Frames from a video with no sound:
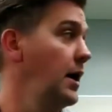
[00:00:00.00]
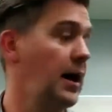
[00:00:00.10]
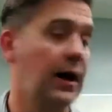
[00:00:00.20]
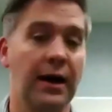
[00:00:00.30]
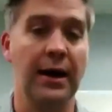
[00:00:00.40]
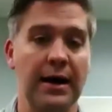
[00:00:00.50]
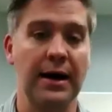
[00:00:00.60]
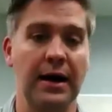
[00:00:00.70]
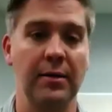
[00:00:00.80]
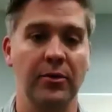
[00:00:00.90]
uh,
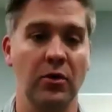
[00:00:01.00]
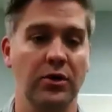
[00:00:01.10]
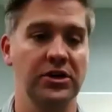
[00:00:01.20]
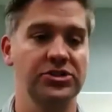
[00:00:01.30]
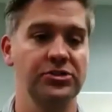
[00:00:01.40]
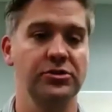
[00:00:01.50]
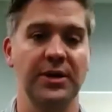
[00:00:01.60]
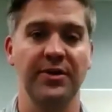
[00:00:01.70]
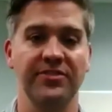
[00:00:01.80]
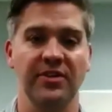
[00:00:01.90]
I am going to
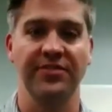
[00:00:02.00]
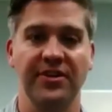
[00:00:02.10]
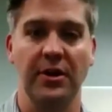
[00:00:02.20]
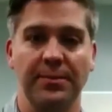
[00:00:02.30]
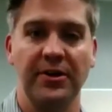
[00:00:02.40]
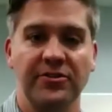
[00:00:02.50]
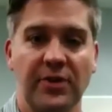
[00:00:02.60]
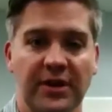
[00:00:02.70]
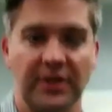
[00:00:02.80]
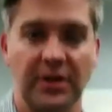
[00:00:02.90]
get myself set up here so
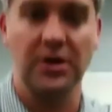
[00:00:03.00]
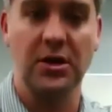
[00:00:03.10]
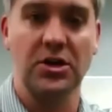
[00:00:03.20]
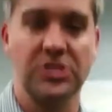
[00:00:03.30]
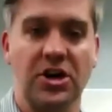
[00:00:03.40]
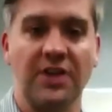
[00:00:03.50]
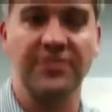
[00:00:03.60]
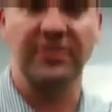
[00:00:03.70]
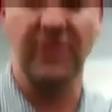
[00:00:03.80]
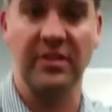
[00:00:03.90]
I can
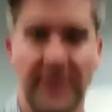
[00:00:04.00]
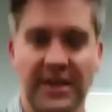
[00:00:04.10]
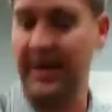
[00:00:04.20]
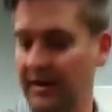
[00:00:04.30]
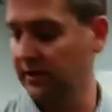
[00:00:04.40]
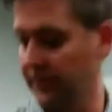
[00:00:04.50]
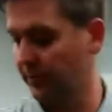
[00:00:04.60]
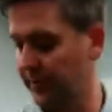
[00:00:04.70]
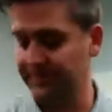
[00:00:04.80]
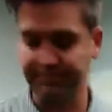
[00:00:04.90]
toss into the net a little
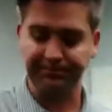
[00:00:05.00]
bit.